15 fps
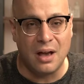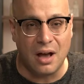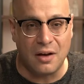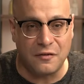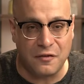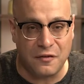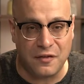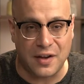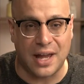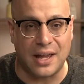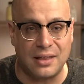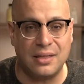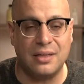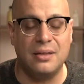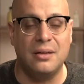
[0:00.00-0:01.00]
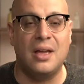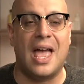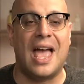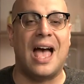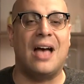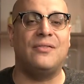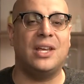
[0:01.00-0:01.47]
of faith,
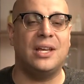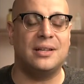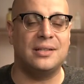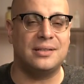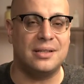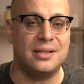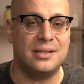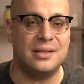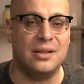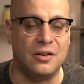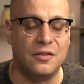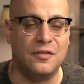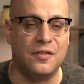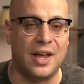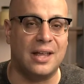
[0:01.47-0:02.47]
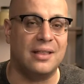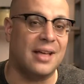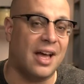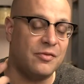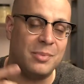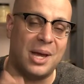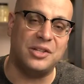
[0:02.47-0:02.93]
having a sincere faith.
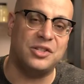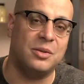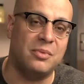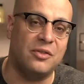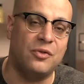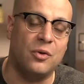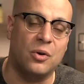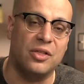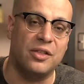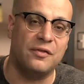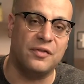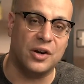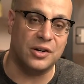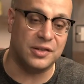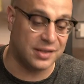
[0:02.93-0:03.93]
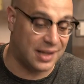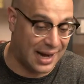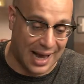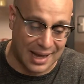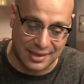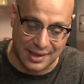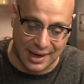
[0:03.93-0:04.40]
I've mentioned before the verse that
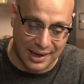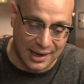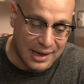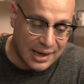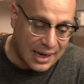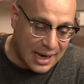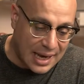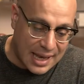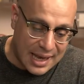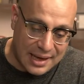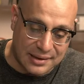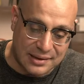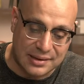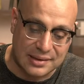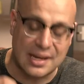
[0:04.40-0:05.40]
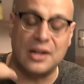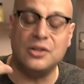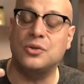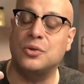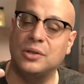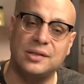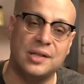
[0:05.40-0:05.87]
I think is
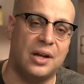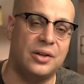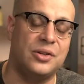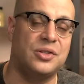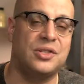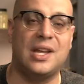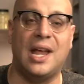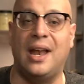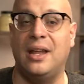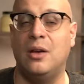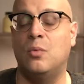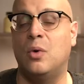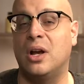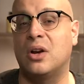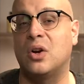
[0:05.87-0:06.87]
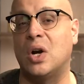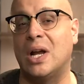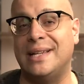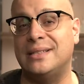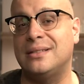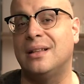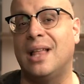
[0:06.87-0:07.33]
central to understanding what
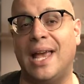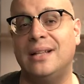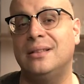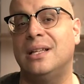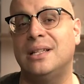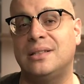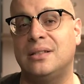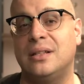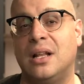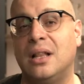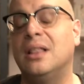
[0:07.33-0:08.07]
Christ likeness